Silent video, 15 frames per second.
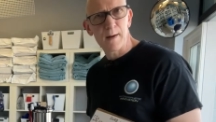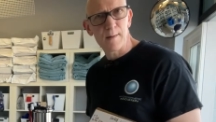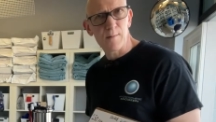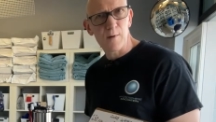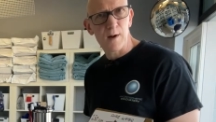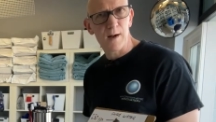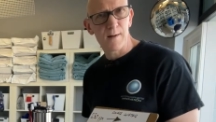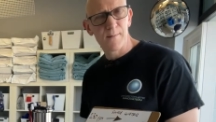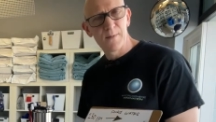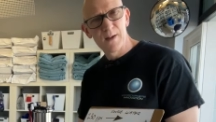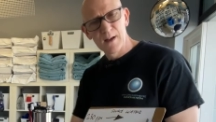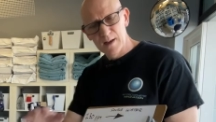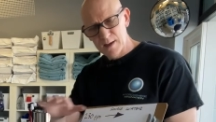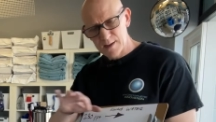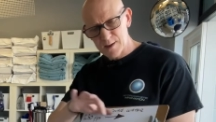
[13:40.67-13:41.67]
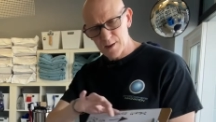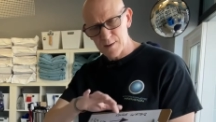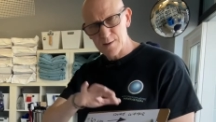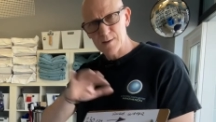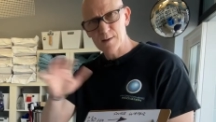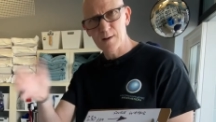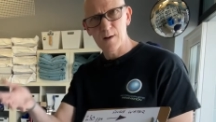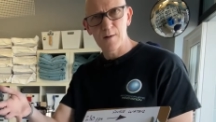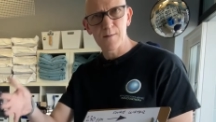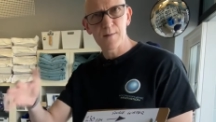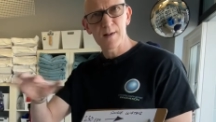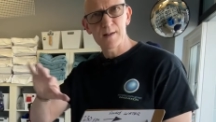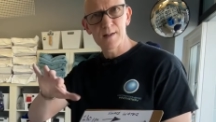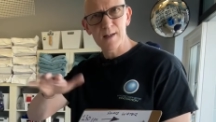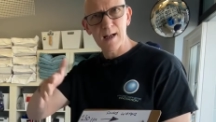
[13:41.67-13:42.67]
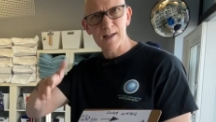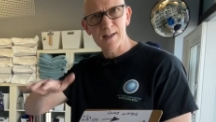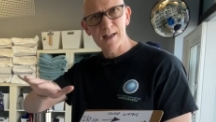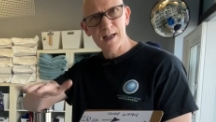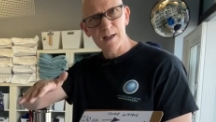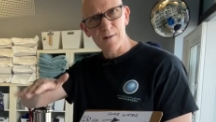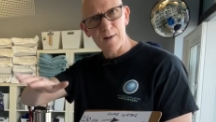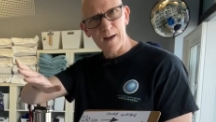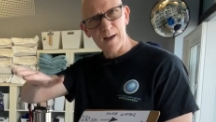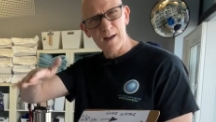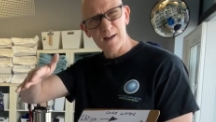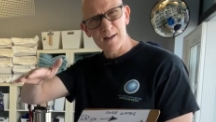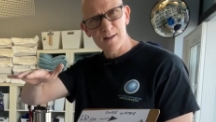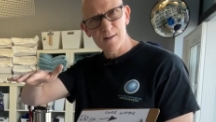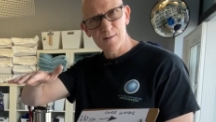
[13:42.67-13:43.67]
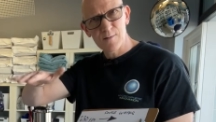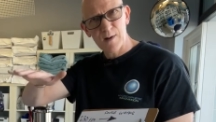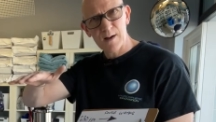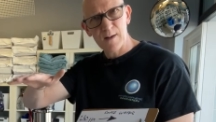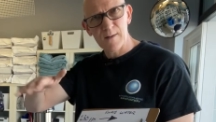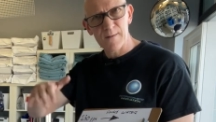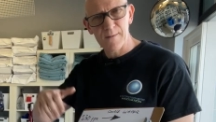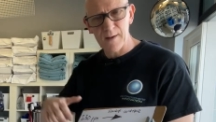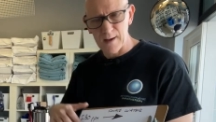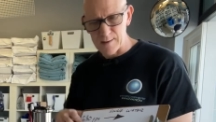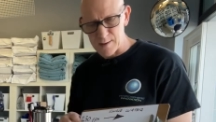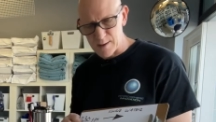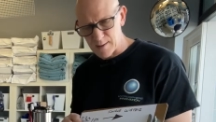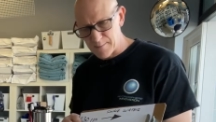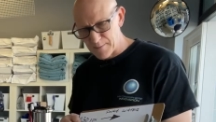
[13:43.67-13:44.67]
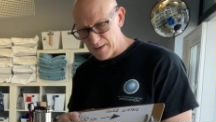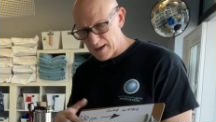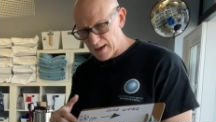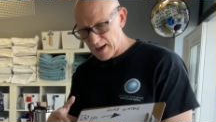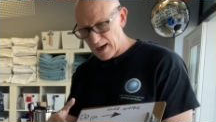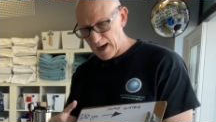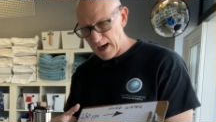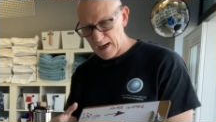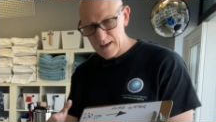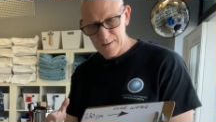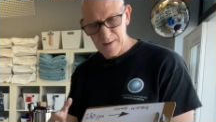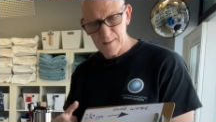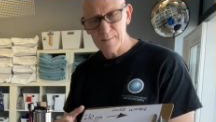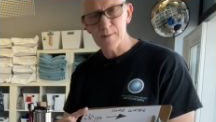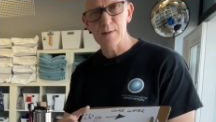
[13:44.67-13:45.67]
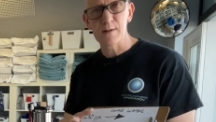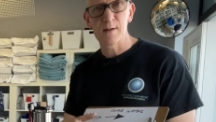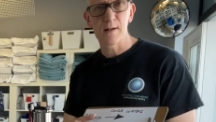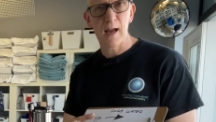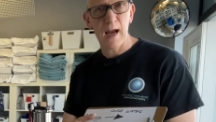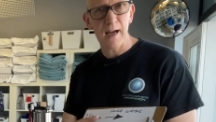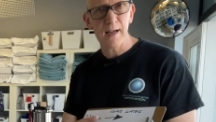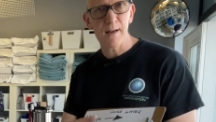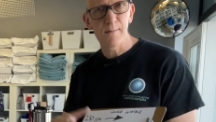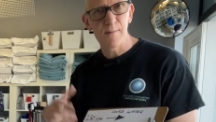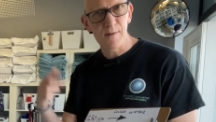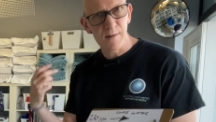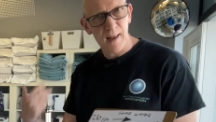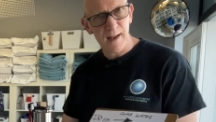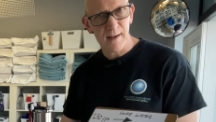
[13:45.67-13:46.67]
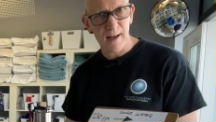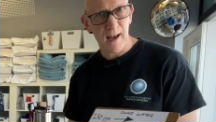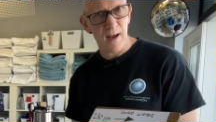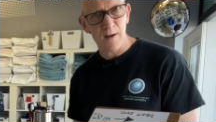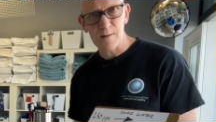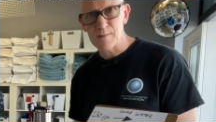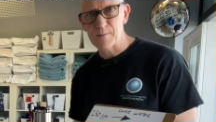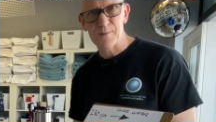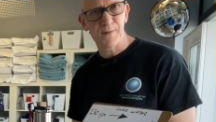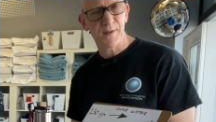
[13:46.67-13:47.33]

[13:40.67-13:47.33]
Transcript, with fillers: membrane. So it's, you know it's that teetering. It's right on the fence. Anything but 80 let down,